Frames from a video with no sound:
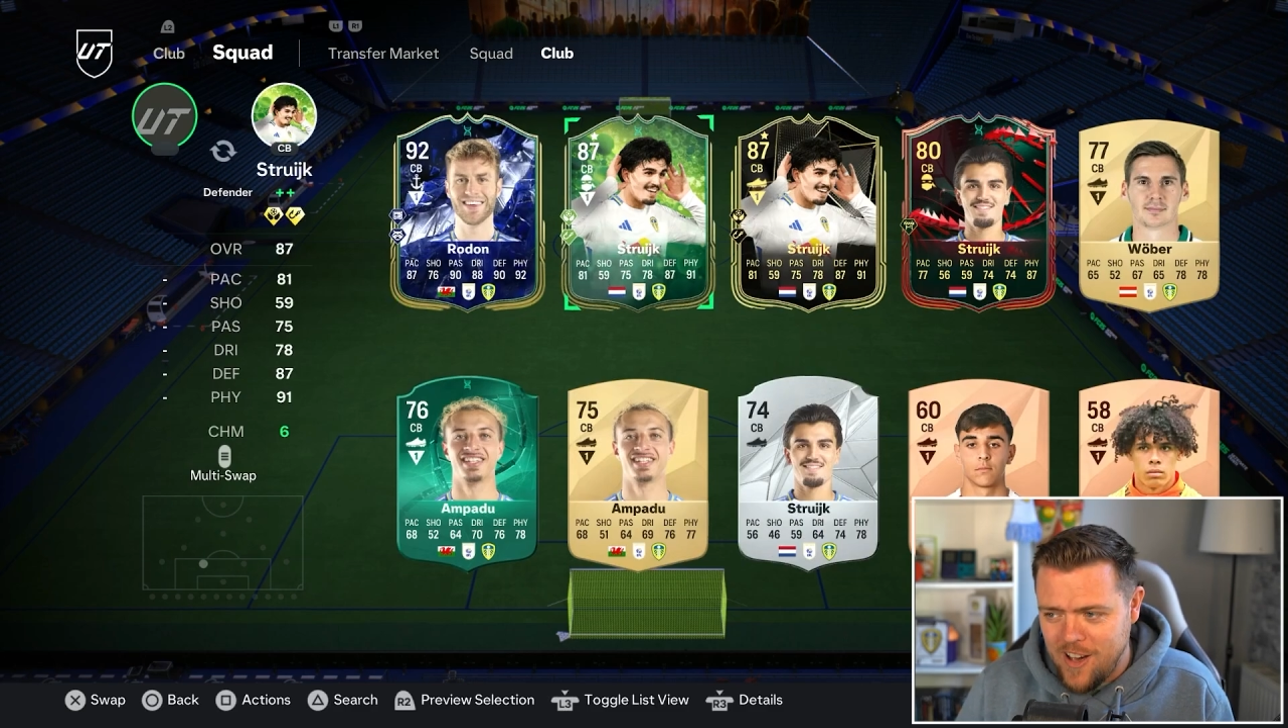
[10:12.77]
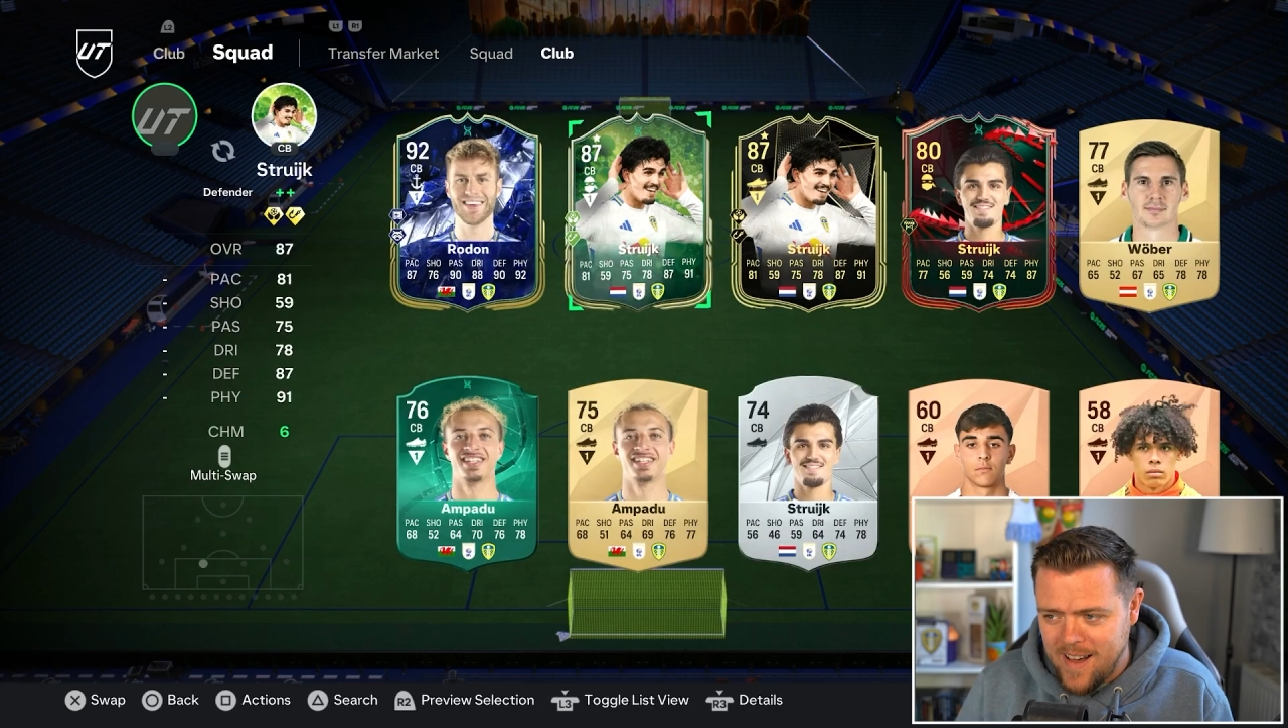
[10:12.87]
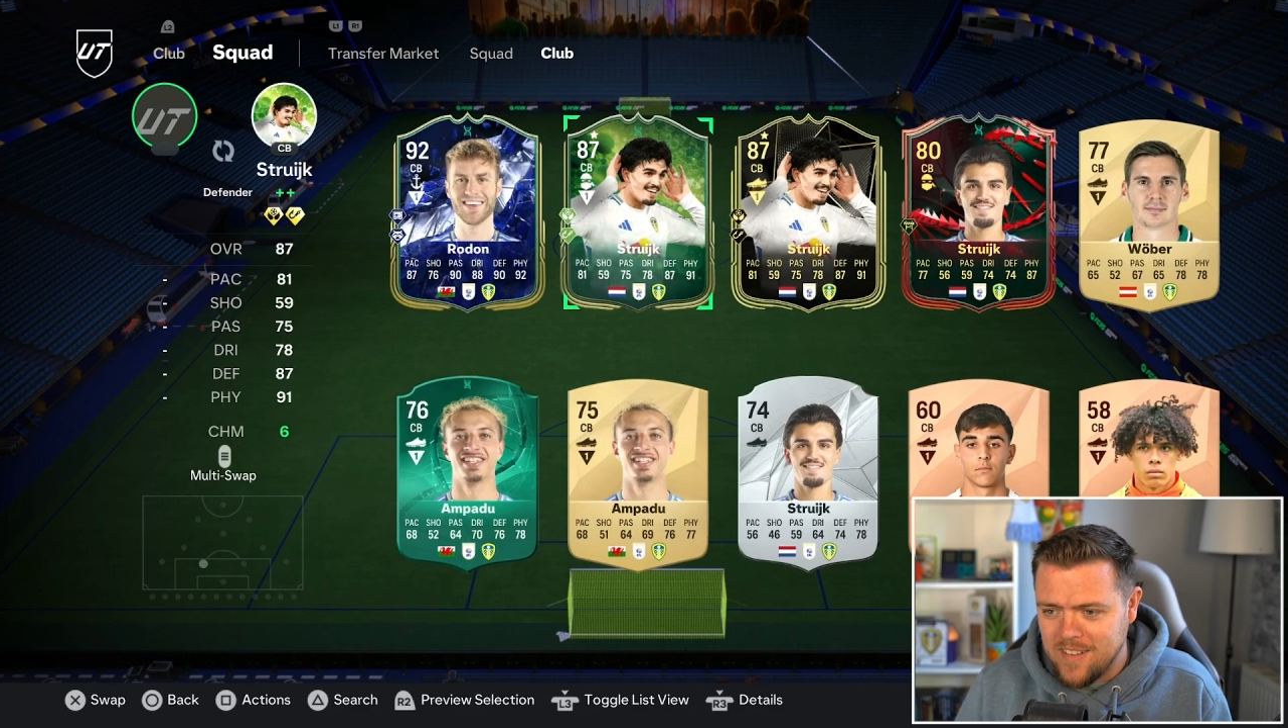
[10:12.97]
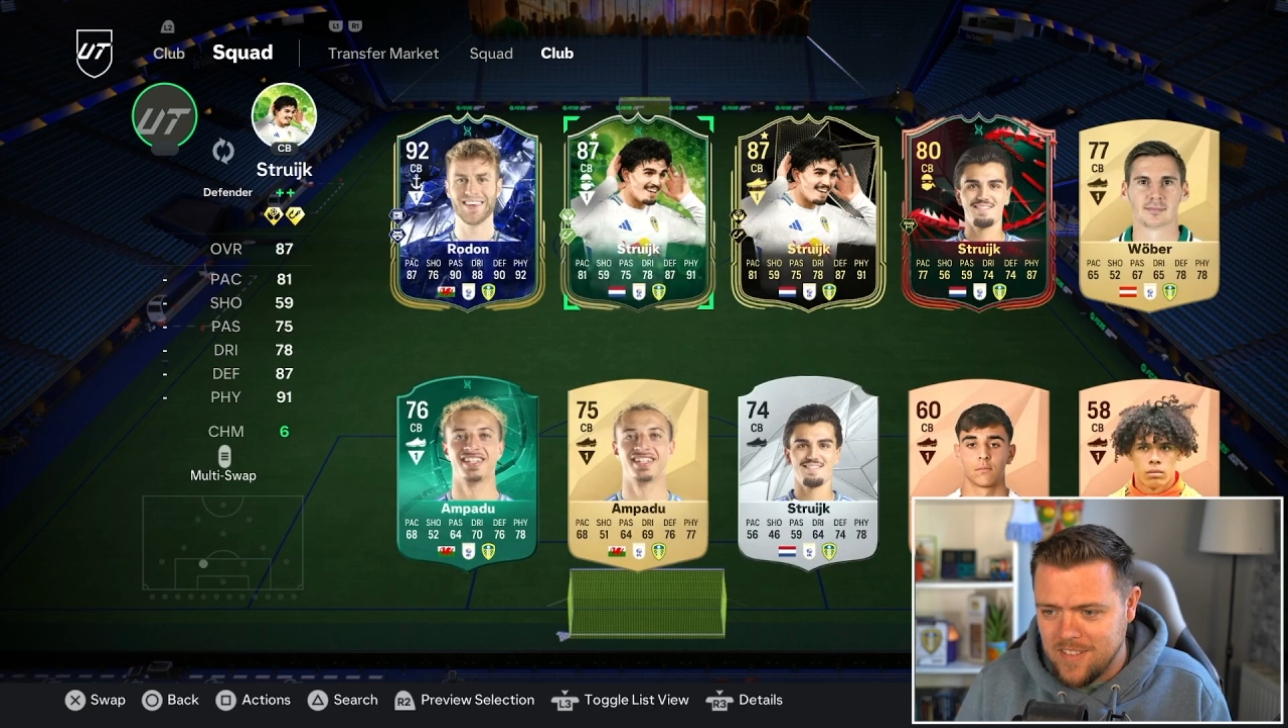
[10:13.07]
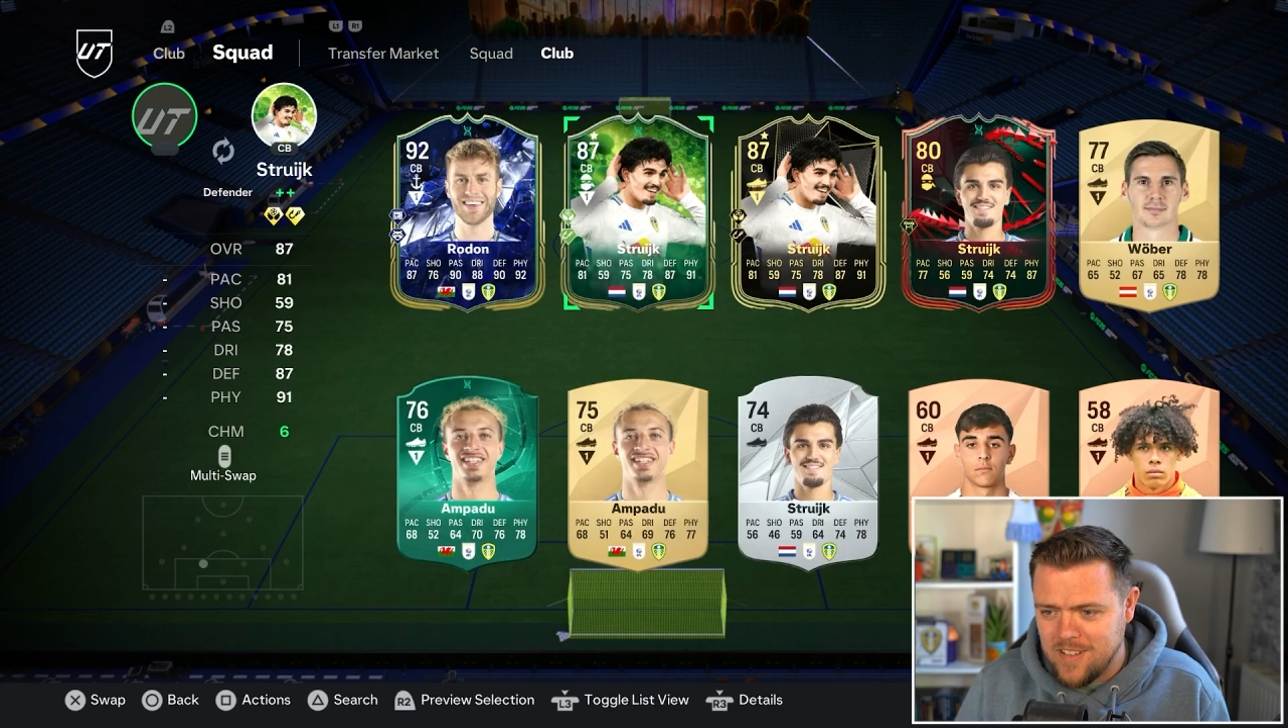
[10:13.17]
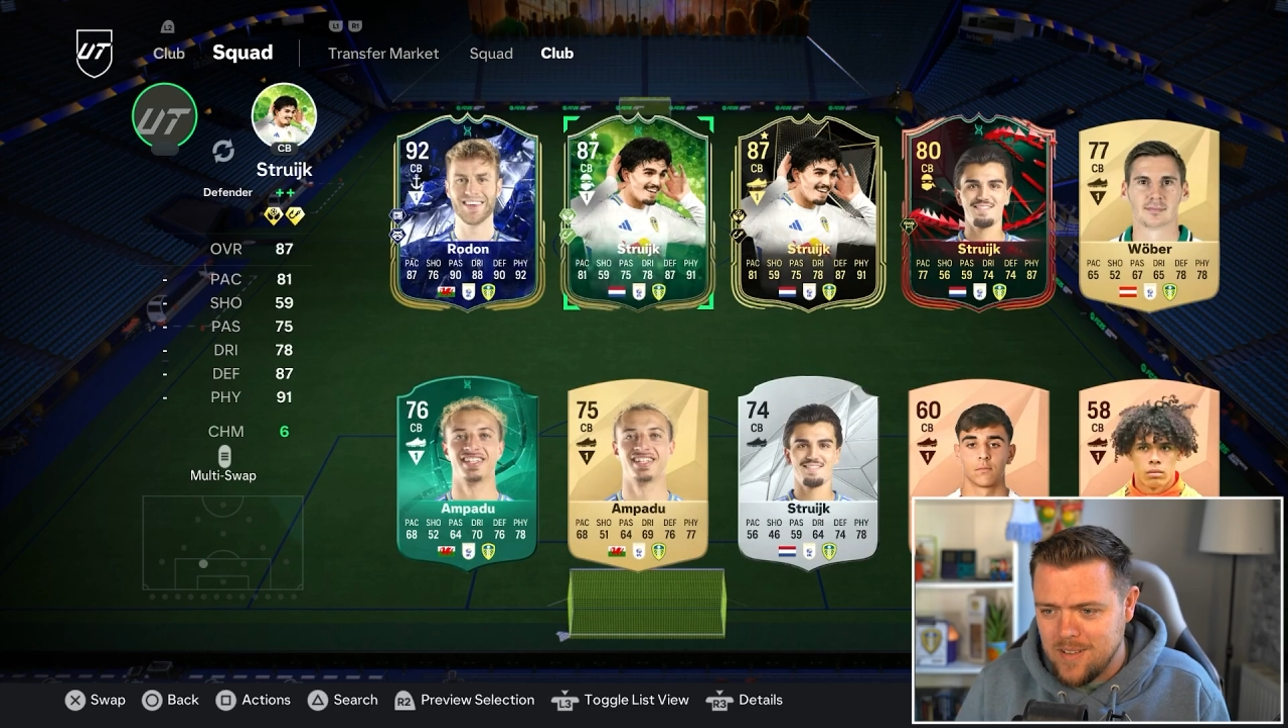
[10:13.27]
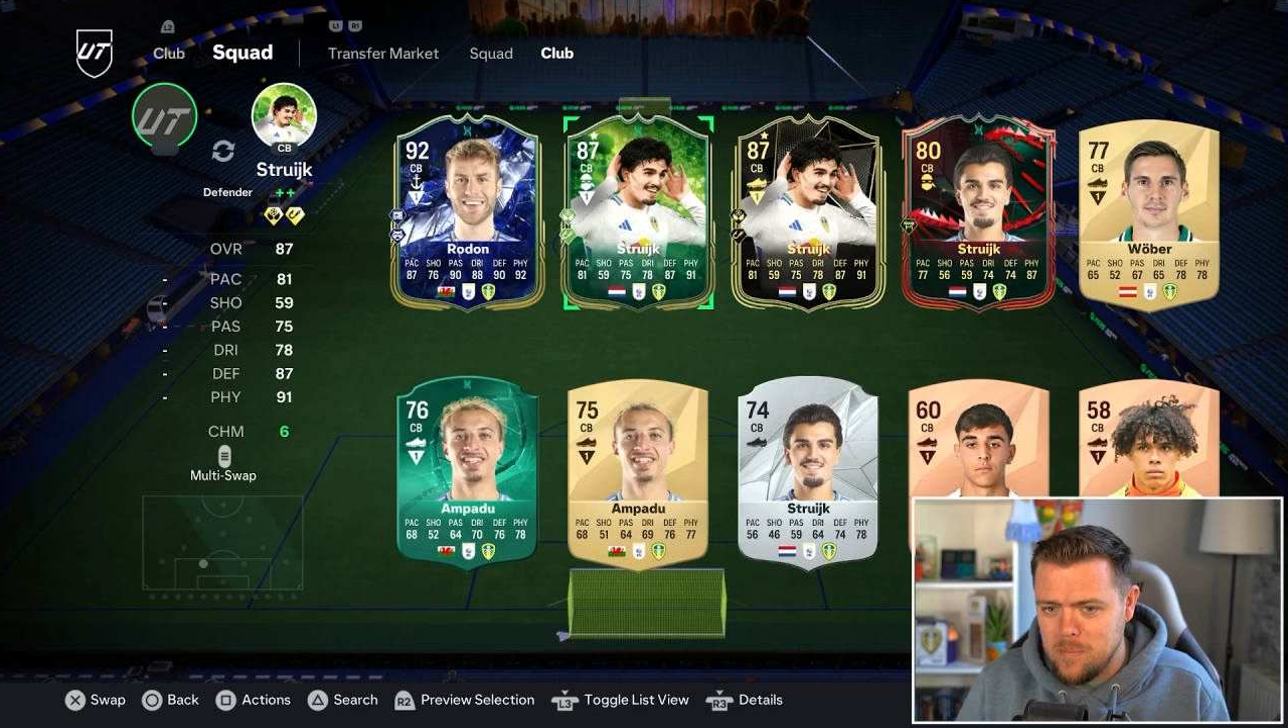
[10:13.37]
and